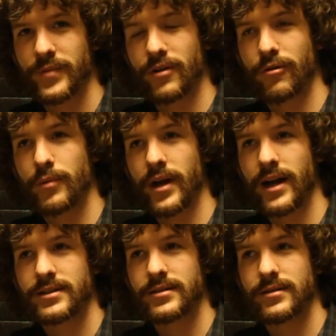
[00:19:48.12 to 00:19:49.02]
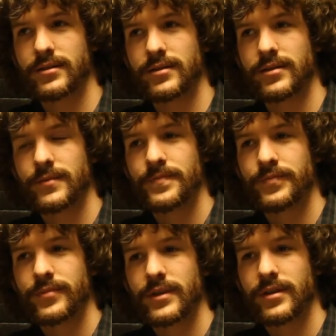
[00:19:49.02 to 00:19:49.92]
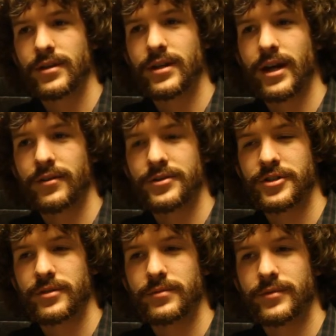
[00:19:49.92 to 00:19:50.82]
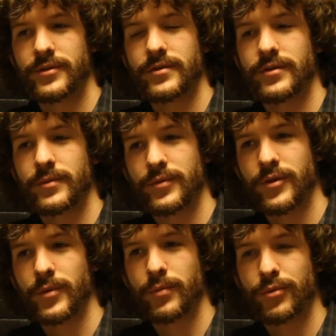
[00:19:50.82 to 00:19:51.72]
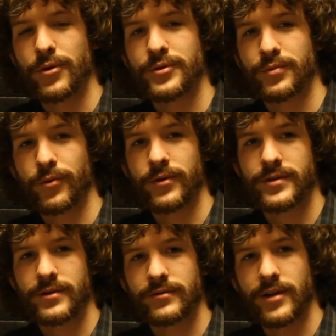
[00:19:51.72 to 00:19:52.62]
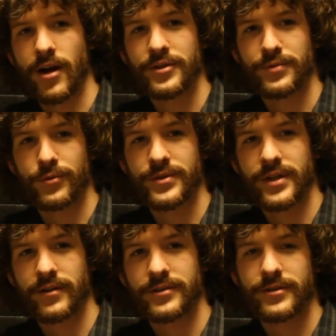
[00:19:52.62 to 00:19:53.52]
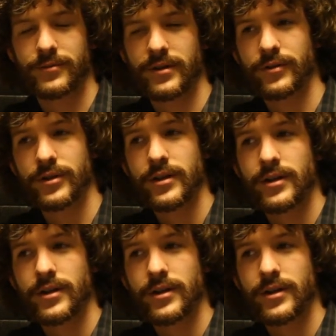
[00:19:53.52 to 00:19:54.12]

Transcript: going back to the analogy to the to the pro sports and college sports analogy or whatever.